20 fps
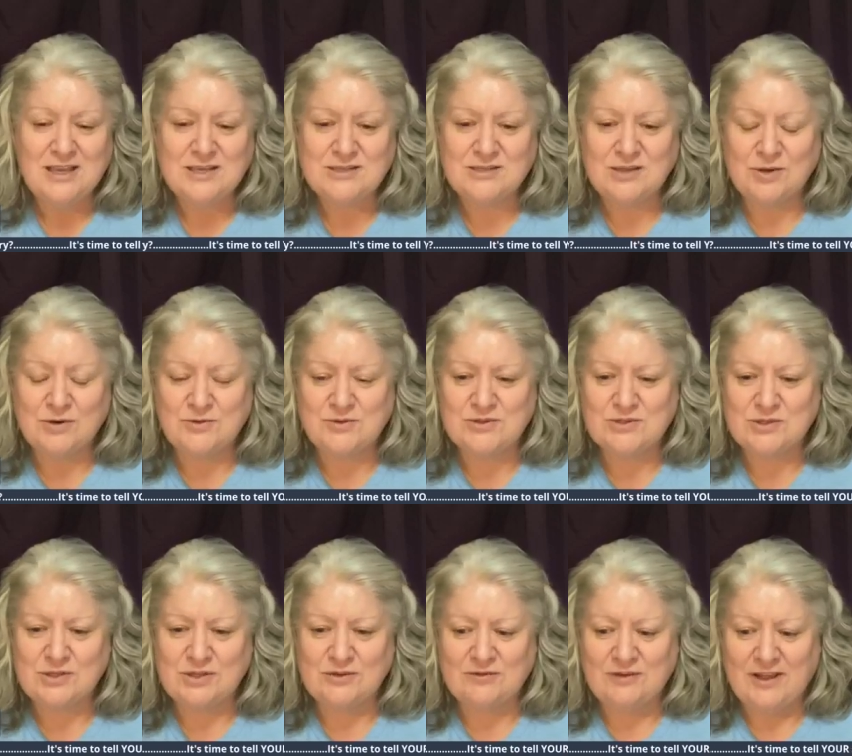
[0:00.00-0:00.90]
So it was
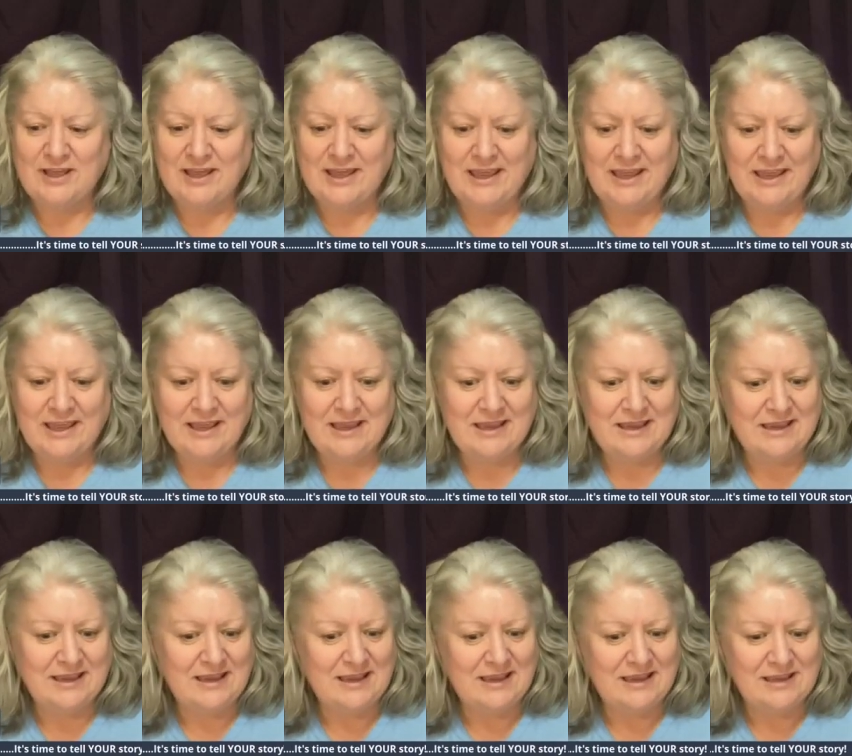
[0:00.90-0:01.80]
sort of
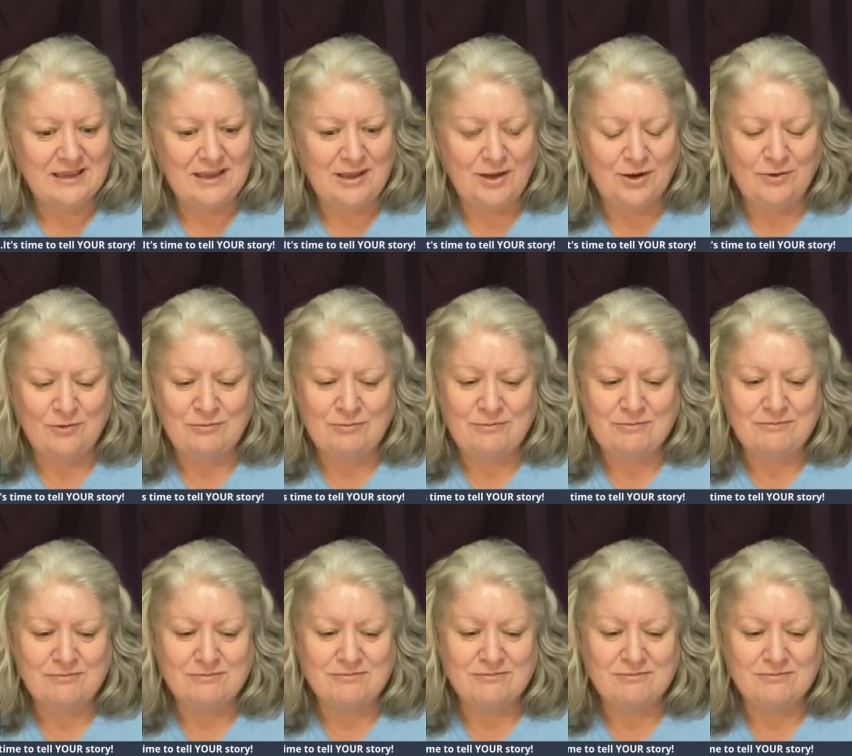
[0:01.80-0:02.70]
like, you know,
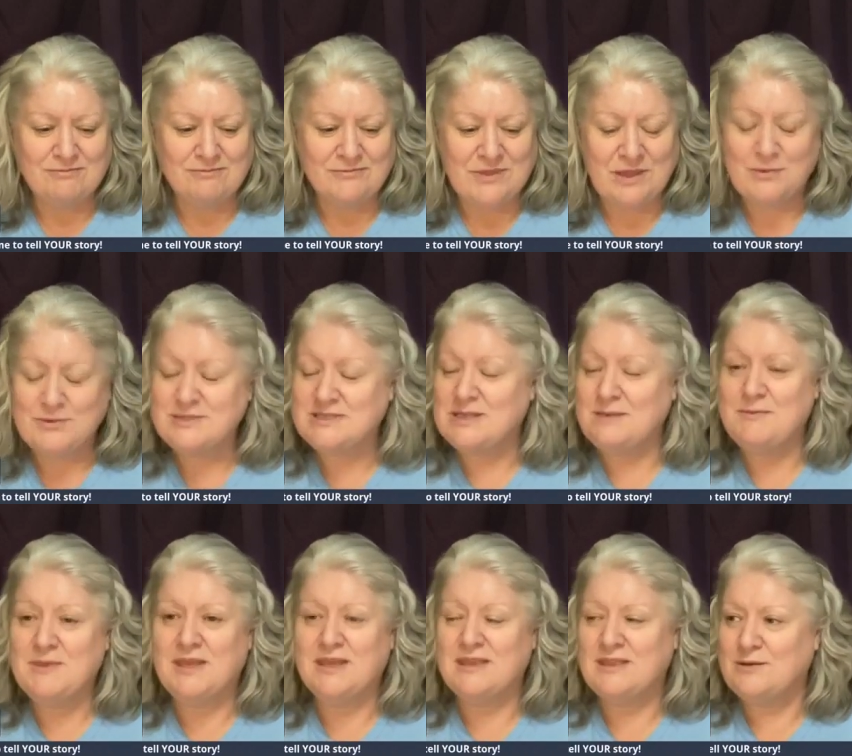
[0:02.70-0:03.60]
there was
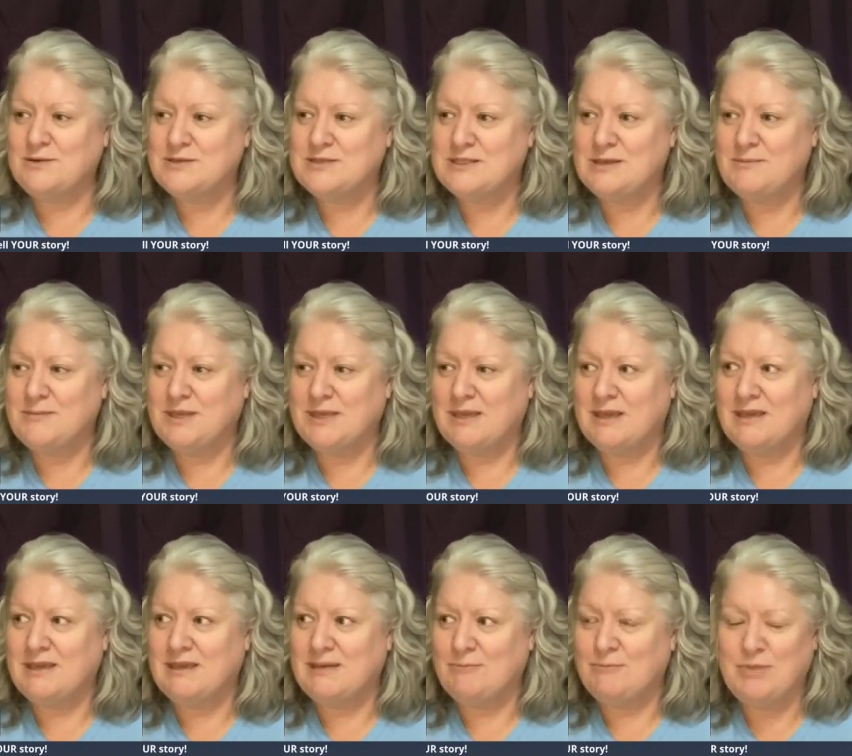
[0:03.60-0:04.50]
something
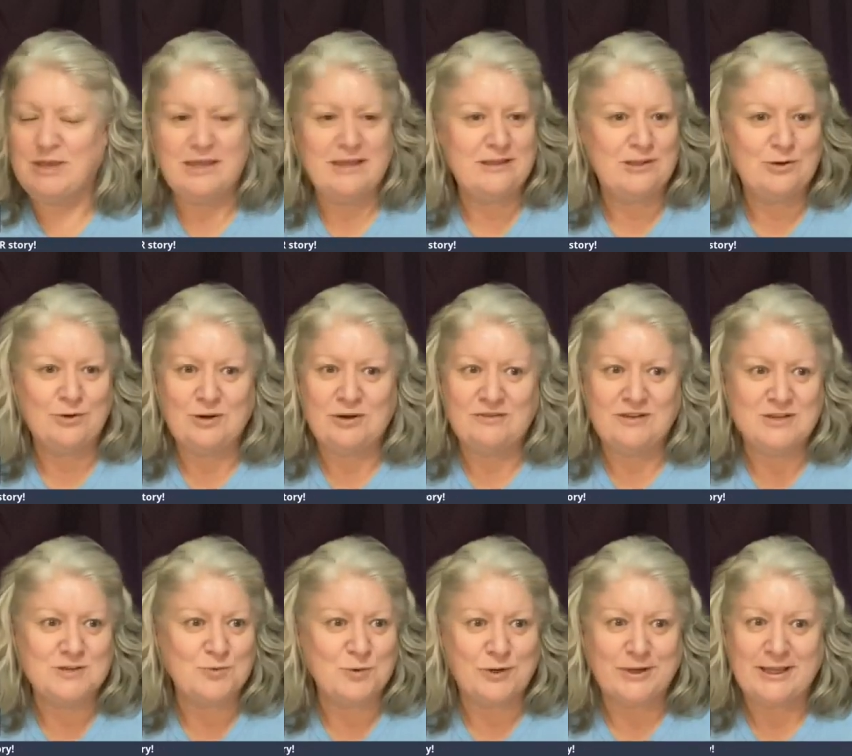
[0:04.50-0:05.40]
bigger than all of
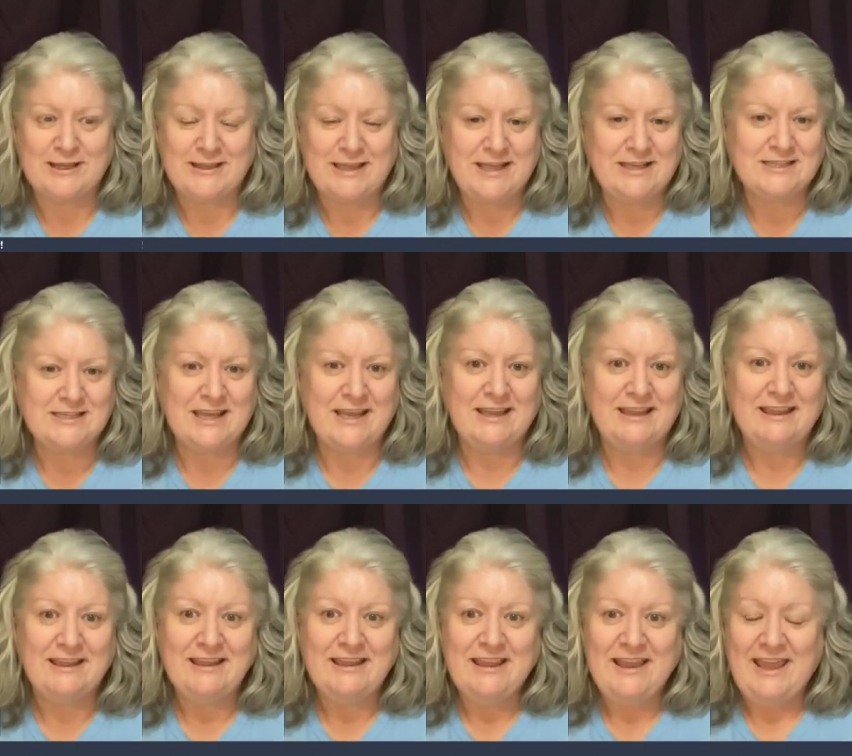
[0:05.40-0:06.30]
us working that day
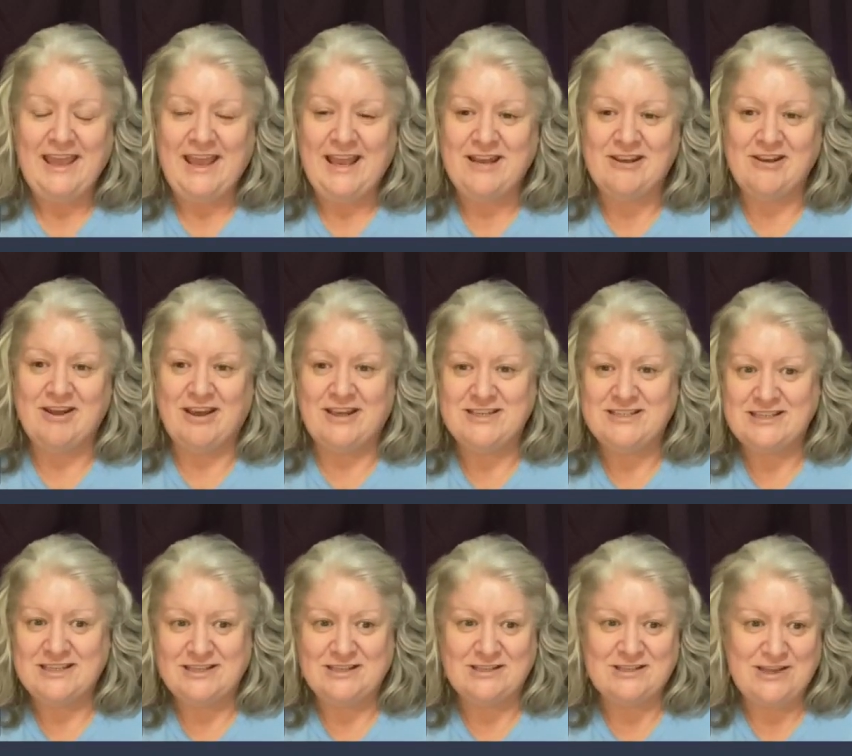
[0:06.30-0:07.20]
and
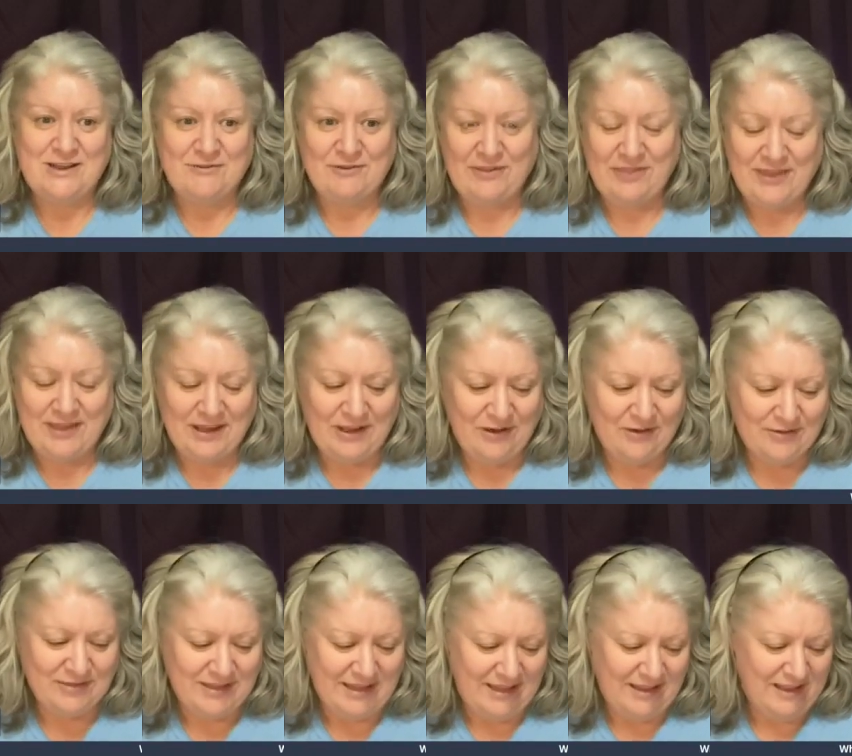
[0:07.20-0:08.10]
night and everything
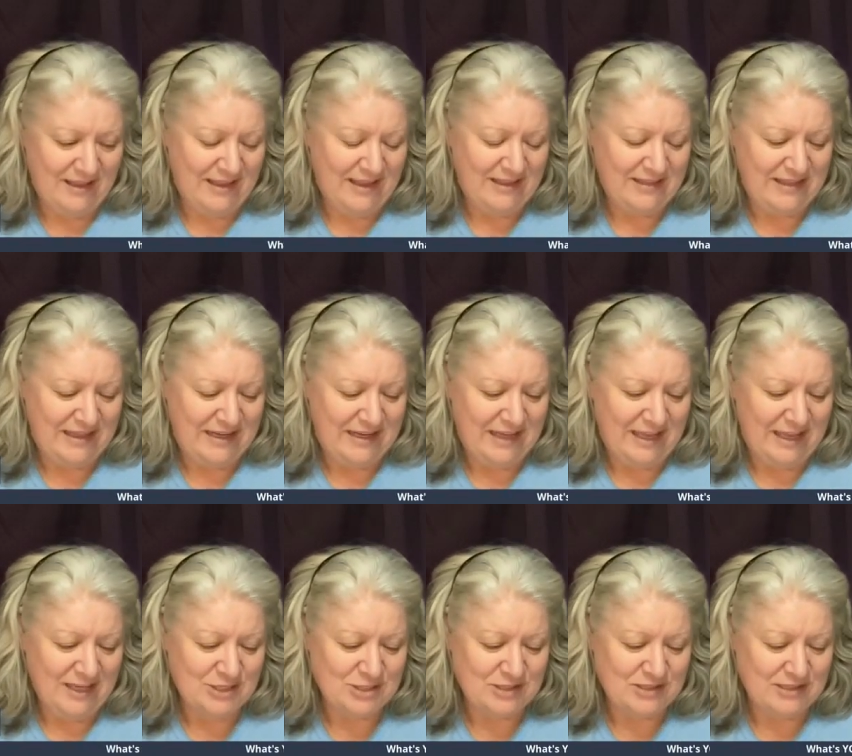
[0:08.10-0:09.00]
on that, at that
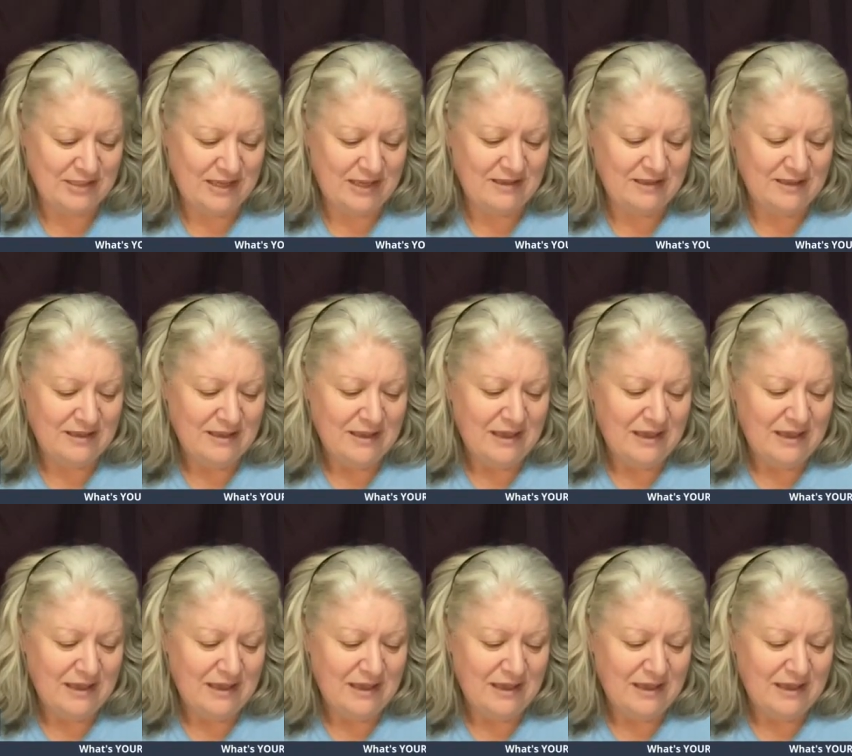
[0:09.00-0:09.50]
occasion there.